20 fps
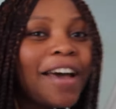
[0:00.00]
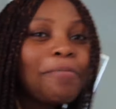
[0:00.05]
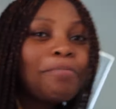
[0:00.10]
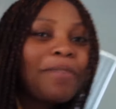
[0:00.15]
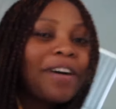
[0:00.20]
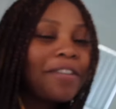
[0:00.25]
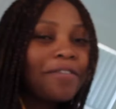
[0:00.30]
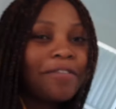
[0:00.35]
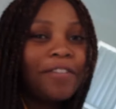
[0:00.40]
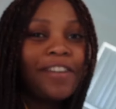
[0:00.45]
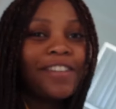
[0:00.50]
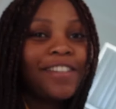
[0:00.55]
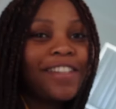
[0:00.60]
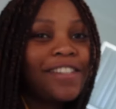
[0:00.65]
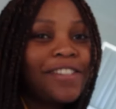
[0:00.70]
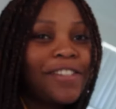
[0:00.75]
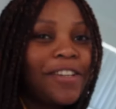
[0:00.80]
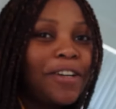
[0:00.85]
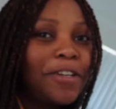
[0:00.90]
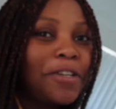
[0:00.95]
My voice
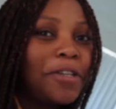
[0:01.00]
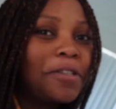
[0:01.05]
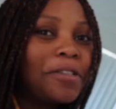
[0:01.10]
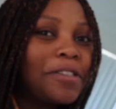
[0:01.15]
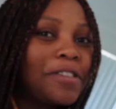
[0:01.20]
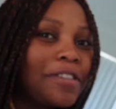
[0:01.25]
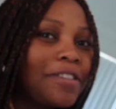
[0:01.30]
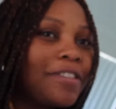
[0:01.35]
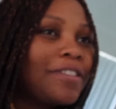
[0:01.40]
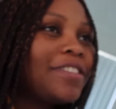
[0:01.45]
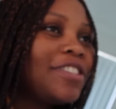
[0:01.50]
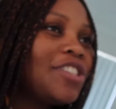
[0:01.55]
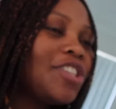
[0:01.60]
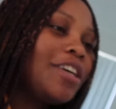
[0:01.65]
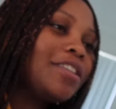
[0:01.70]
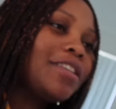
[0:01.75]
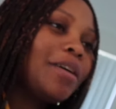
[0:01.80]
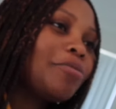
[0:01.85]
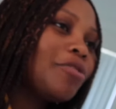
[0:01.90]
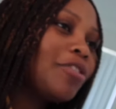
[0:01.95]
is not good, so don't
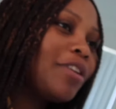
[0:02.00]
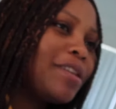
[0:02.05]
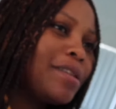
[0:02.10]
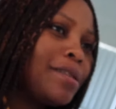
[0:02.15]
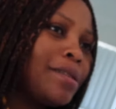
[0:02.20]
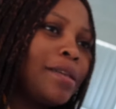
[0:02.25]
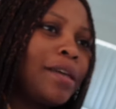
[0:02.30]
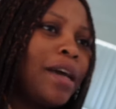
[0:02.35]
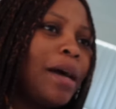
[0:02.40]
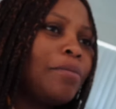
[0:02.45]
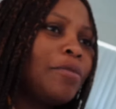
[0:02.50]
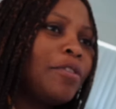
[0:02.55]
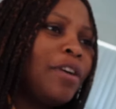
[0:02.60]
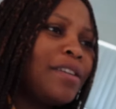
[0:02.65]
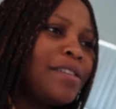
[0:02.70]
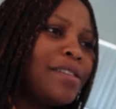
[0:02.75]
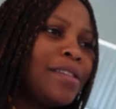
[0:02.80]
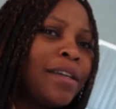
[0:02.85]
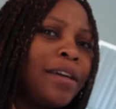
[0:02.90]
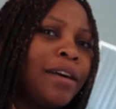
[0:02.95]
judge. I'm not a
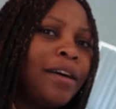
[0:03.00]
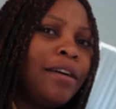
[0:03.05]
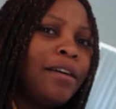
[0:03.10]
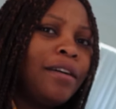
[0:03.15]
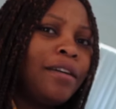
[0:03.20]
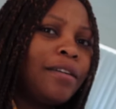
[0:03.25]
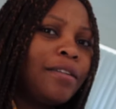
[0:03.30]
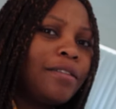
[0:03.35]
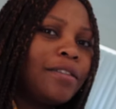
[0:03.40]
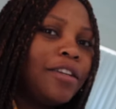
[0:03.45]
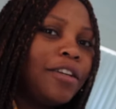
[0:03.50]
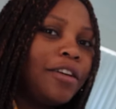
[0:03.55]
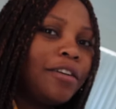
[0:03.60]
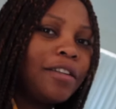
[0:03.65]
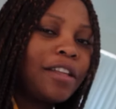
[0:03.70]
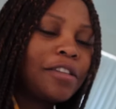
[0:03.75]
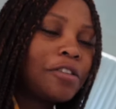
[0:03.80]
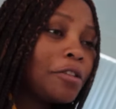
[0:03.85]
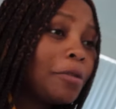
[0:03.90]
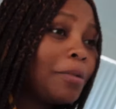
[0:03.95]
singer. You know,
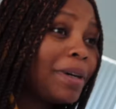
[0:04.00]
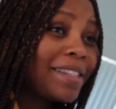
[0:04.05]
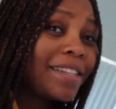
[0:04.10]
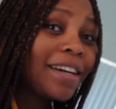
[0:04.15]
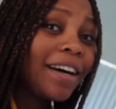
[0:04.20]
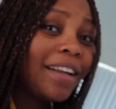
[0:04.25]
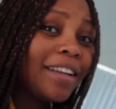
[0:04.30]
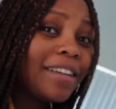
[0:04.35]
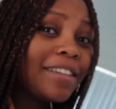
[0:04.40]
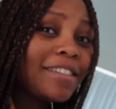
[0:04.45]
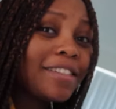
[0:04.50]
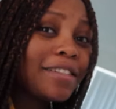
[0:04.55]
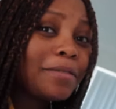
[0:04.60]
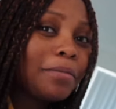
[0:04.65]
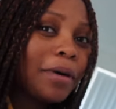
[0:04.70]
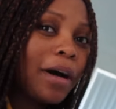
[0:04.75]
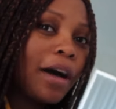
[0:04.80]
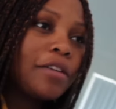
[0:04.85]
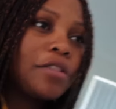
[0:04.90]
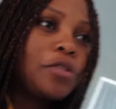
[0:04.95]
that's not my talent.
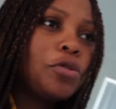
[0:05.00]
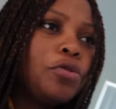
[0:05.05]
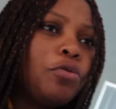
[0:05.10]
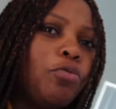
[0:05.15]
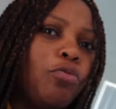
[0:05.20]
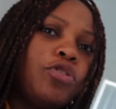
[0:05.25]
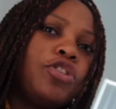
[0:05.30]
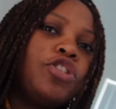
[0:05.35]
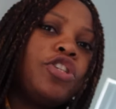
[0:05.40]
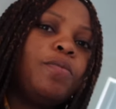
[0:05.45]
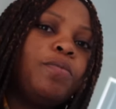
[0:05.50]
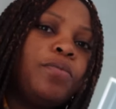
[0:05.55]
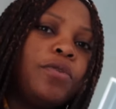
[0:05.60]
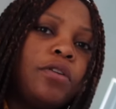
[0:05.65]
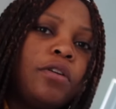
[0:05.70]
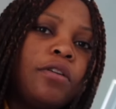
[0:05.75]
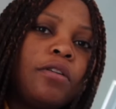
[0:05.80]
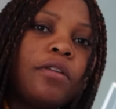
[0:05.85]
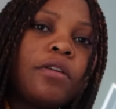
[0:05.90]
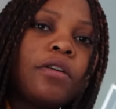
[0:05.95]
But I still worship. You
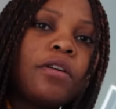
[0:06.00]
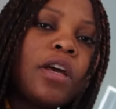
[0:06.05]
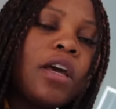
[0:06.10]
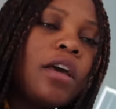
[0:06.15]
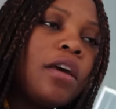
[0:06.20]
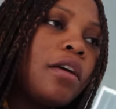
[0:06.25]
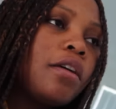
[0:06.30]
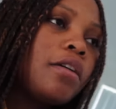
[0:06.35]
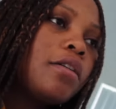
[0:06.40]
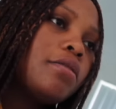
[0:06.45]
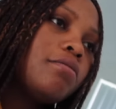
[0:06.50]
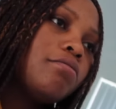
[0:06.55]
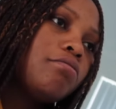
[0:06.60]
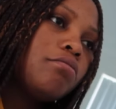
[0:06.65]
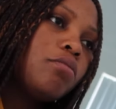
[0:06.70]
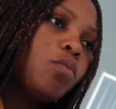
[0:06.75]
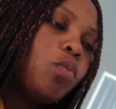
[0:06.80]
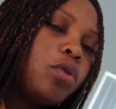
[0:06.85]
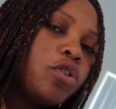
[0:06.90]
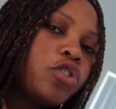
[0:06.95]
know, you
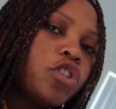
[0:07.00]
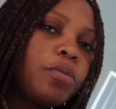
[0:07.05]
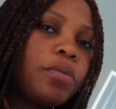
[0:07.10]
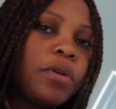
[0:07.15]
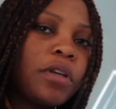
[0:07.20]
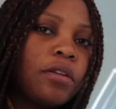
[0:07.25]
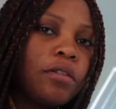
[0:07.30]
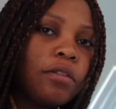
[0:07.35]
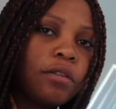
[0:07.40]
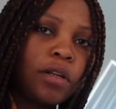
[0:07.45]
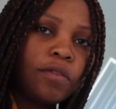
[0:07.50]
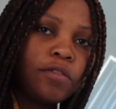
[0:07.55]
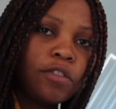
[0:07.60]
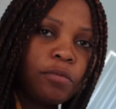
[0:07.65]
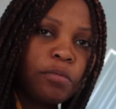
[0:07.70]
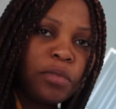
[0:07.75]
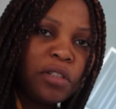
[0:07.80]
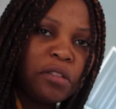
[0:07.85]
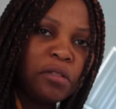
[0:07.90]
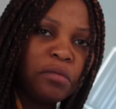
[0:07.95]
don't have to
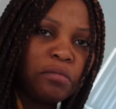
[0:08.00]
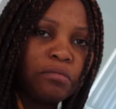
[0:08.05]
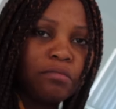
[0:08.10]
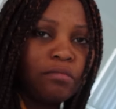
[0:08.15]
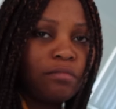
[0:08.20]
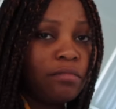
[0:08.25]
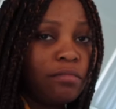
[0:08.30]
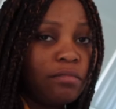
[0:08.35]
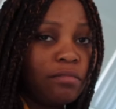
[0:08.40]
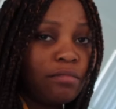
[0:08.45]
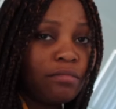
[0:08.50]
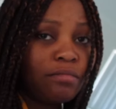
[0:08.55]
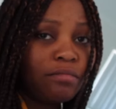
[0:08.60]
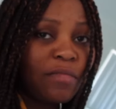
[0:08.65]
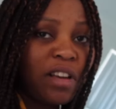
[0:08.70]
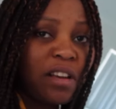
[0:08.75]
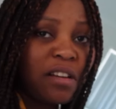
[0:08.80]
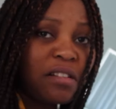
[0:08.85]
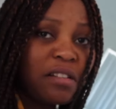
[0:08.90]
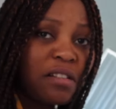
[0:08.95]
be,
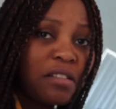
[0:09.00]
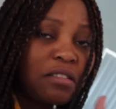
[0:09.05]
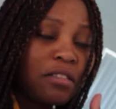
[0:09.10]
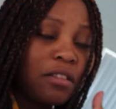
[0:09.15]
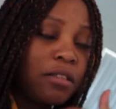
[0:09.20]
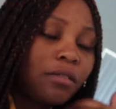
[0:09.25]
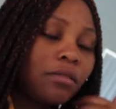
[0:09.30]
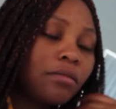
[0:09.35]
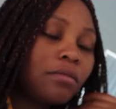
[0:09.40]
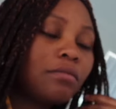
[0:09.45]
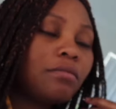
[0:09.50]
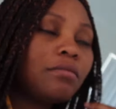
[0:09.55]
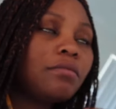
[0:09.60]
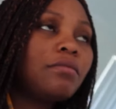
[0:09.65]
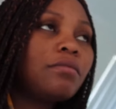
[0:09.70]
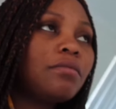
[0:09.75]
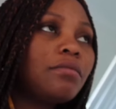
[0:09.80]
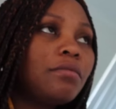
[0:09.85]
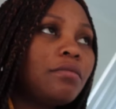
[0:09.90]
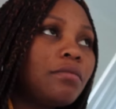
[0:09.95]
you know,
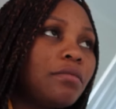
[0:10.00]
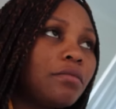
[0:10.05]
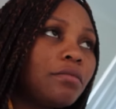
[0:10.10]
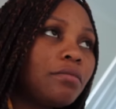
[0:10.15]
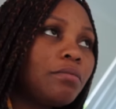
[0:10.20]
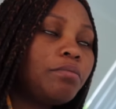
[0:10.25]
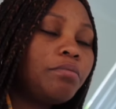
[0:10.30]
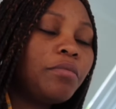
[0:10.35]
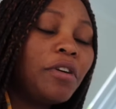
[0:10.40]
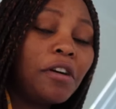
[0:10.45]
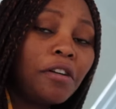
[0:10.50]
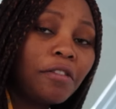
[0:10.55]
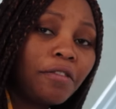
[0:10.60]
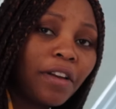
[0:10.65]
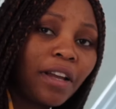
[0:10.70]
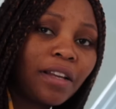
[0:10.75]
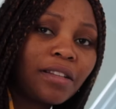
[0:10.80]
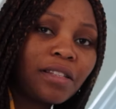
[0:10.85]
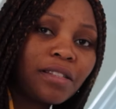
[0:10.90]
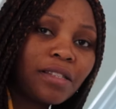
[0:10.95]

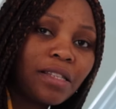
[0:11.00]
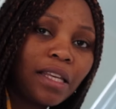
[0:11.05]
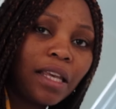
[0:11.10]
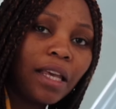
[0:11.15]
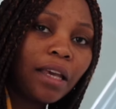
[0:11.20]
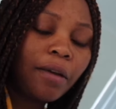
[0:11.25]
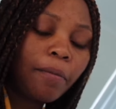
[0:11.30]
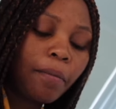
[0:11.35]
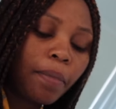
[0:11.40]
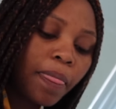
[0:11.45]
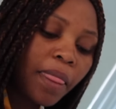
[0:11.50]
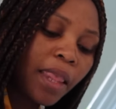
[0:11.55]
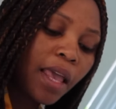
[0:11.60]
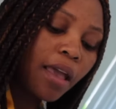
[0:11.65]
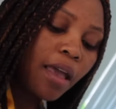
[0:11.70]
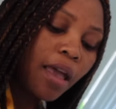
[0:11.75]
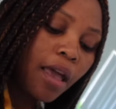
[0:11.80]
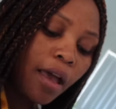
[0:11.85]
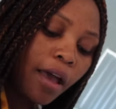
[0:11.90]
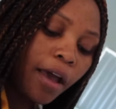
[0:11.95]
perfect at singing.
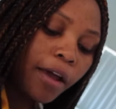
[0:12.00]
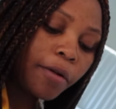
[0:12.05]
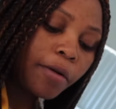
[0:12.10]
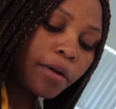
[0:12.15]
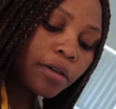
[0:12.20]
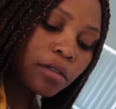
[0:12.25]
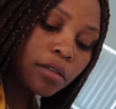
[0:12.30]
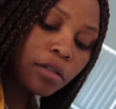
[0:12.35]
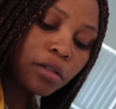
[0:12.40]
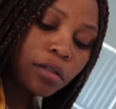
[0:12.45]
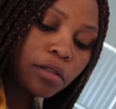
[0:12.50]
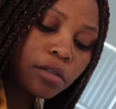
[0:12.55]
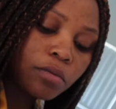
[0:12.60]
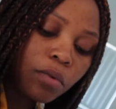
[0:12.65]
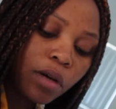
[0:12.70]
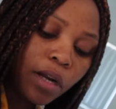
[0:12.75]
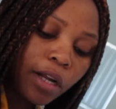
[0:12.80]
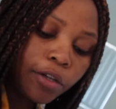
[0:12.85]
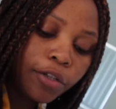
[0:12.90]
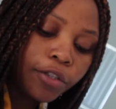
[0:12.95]
Anyways, this is
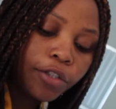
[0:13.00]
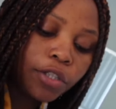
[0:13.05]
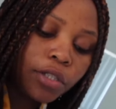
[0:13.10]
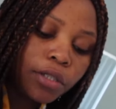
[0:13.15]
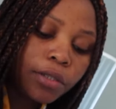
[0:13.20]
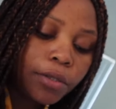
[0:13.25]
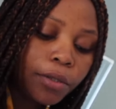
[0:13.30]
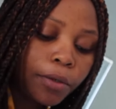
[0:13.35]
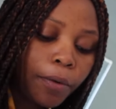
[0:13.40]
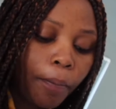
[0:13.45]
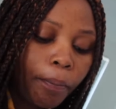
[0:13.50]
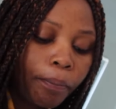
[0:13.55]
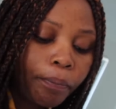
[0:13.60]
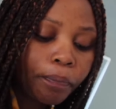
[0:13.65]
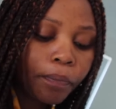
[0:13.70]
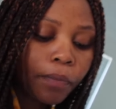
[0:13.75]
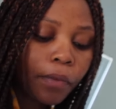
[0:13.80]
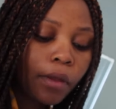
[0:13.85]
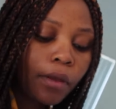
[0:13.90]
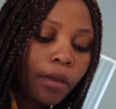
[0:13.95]
what I usually do.
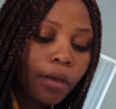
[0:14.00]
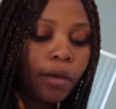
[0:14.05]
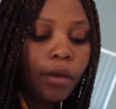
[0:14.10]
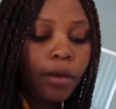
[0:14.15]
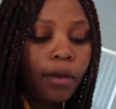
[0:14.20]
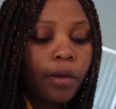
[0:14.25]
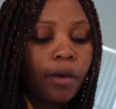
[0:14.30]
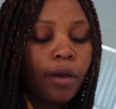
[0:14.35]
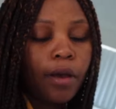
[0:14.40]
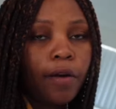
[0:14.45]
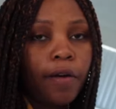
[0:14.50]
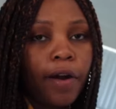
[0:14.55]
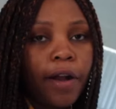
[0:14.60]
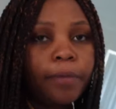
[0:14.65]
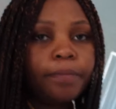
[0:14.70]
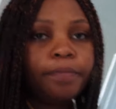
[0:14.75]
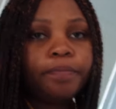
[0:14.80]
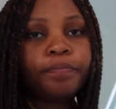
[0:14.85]
All right.